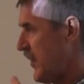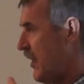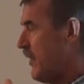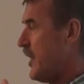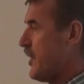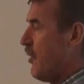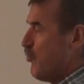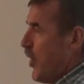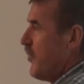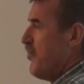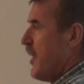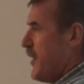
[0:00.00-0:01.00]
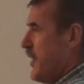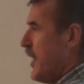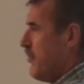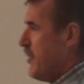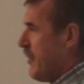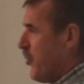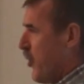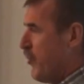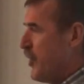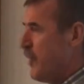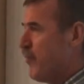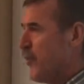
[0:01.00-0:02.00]
that are run by the IBM
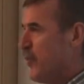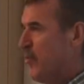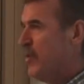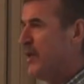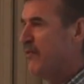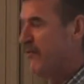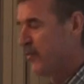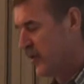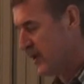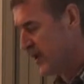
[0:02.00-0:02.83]
company, probably, for